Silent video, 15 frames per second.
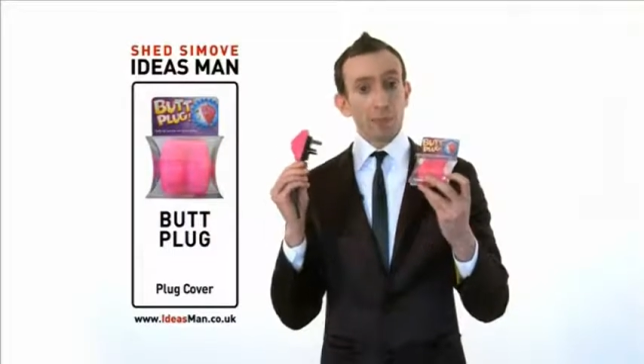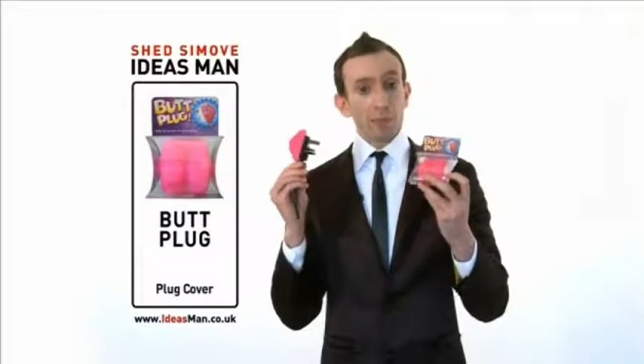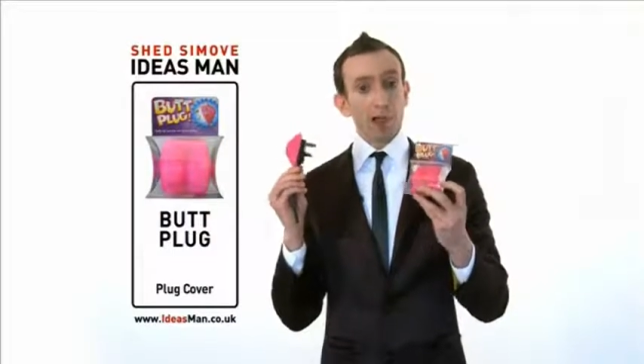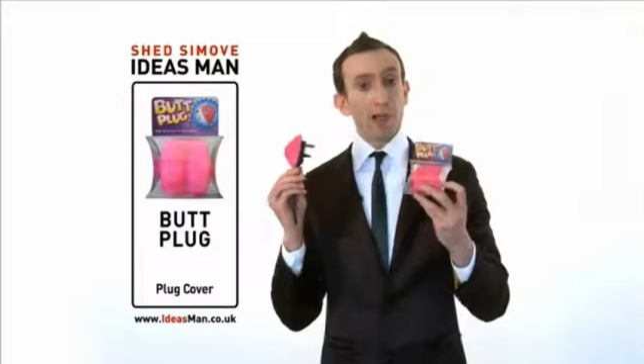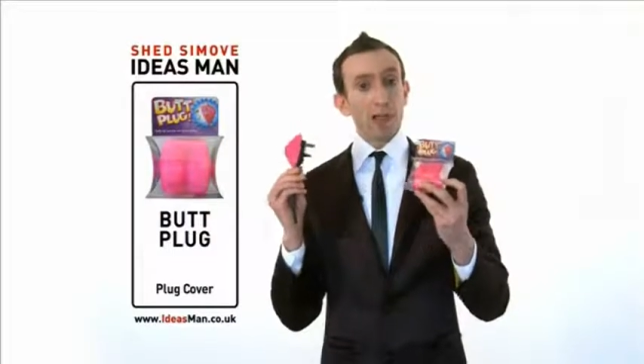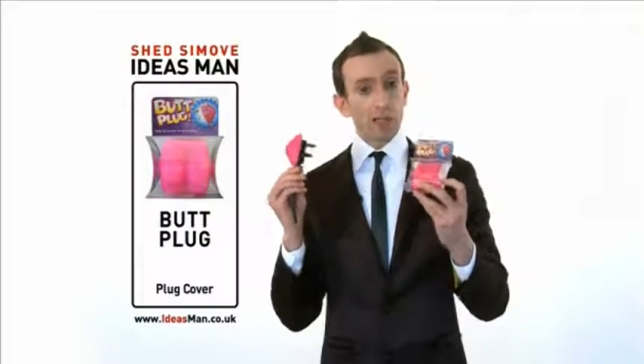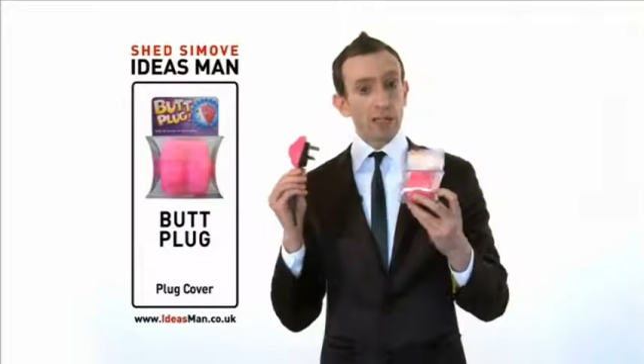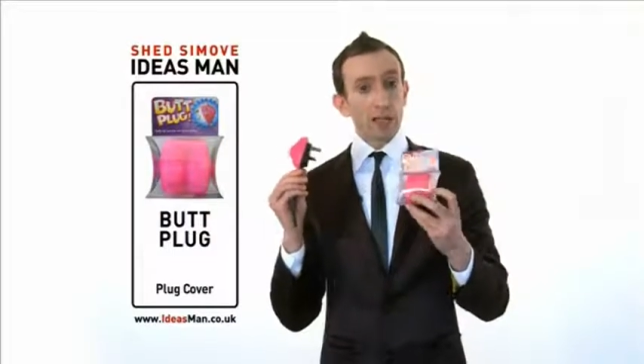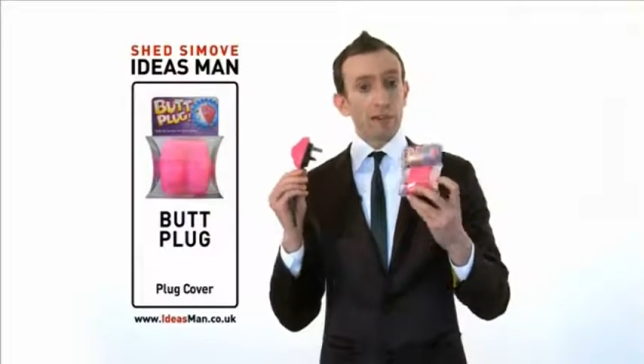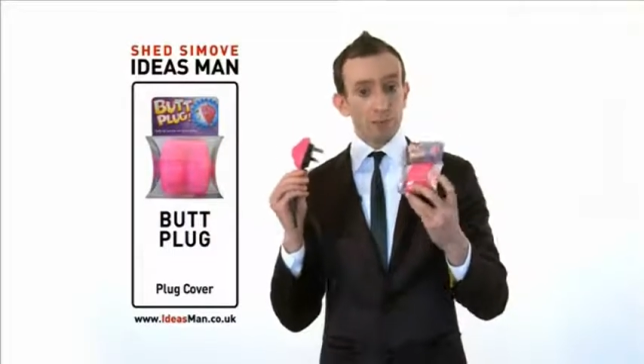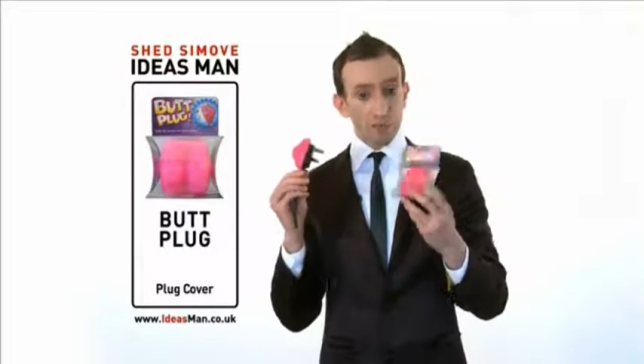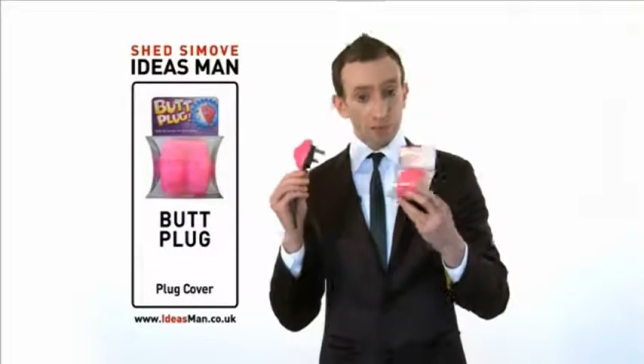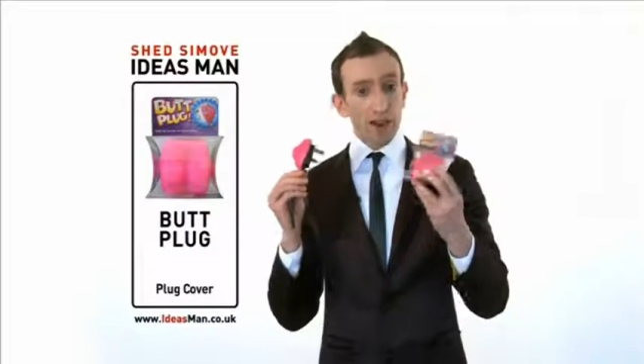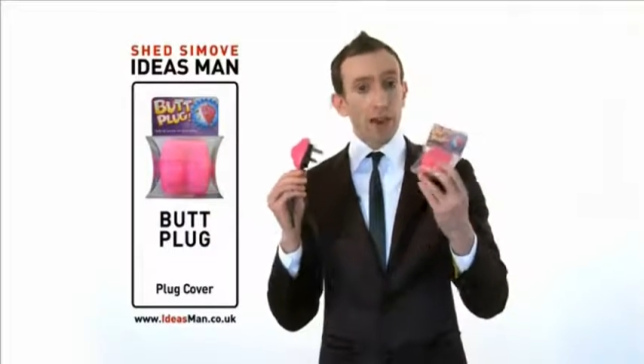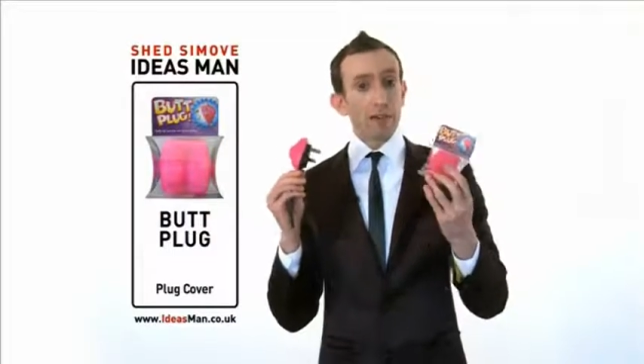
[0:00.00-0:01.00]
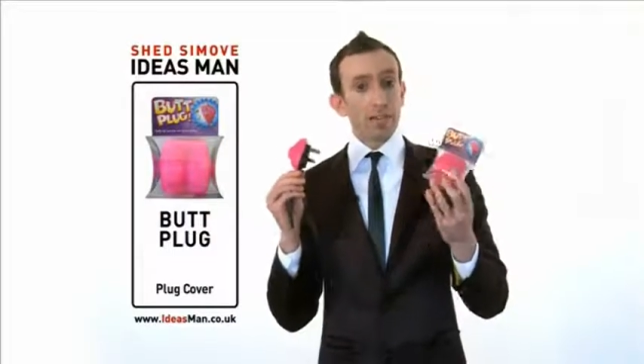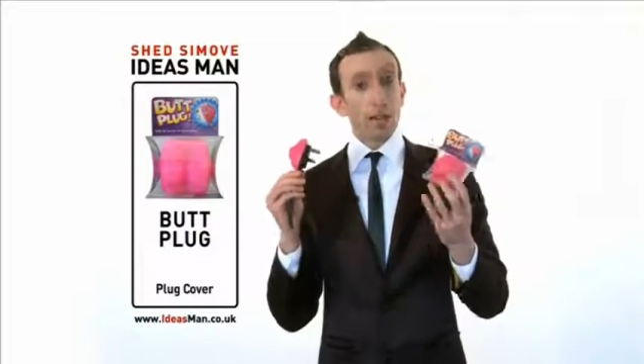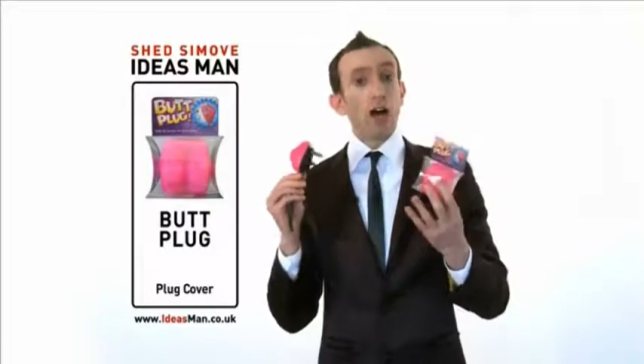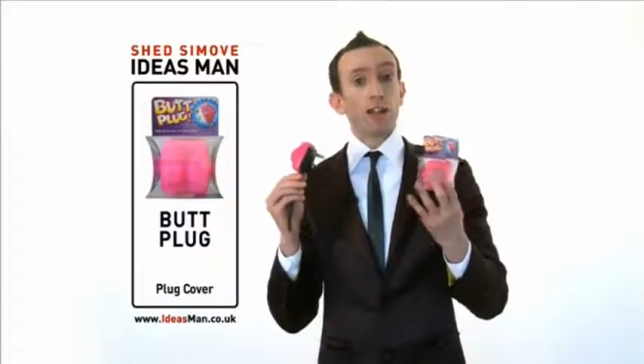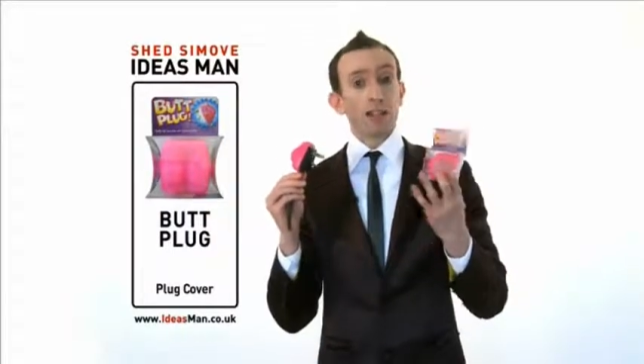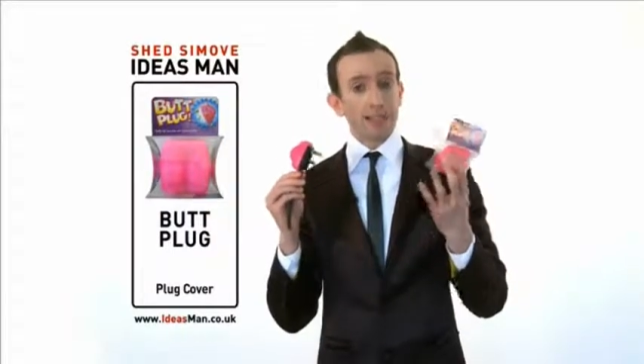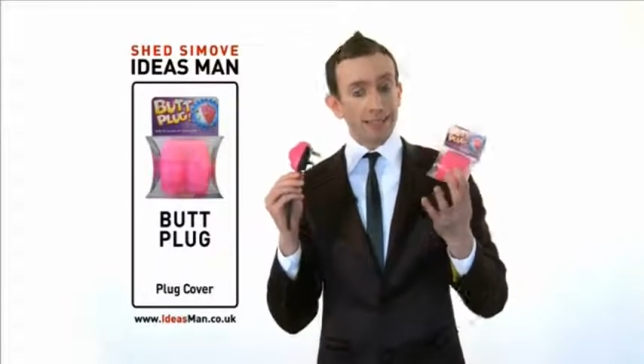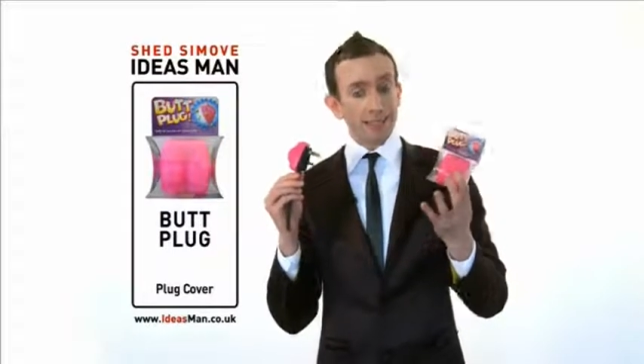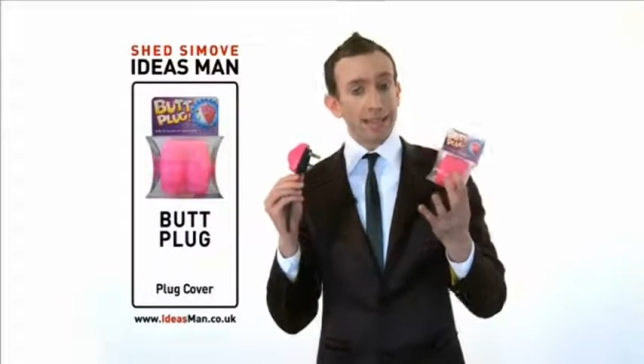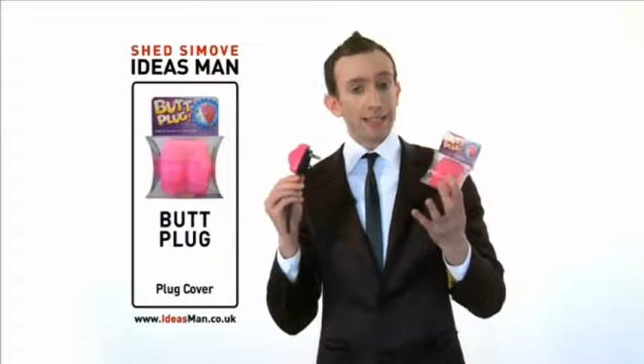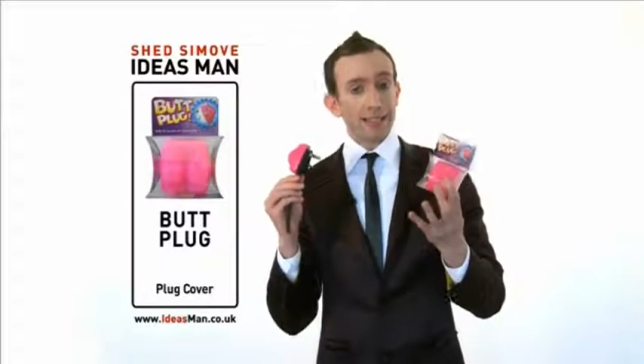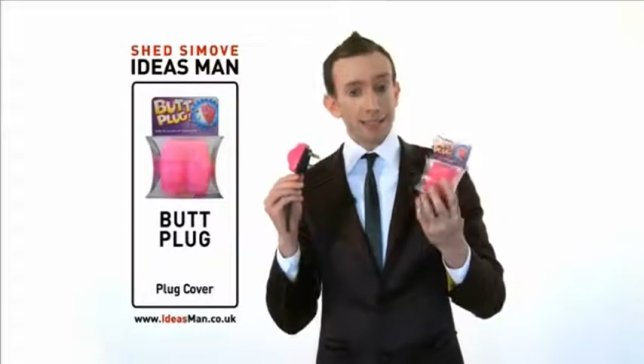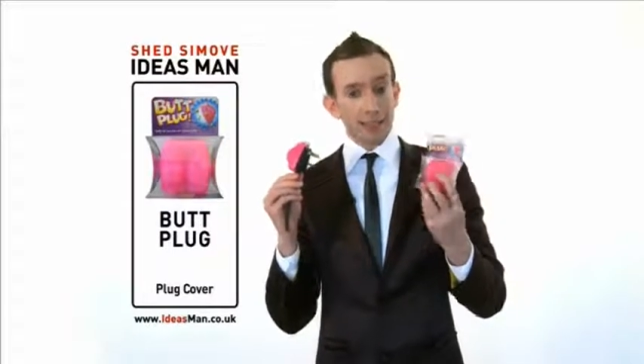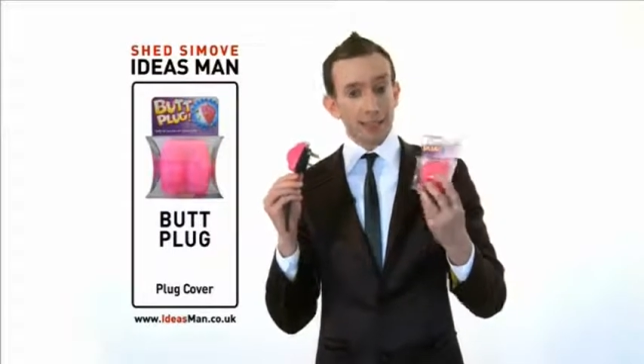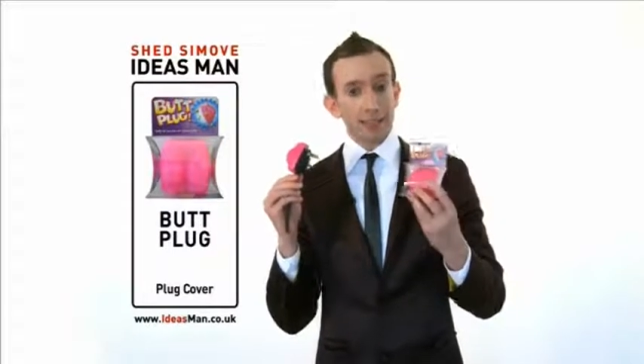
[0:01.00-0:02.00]
plugs are very
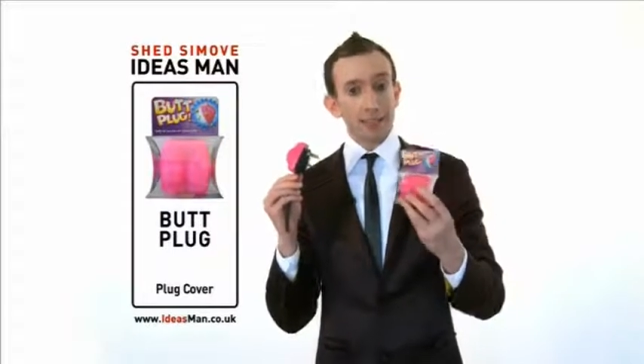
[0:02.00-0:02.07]
unaesthetic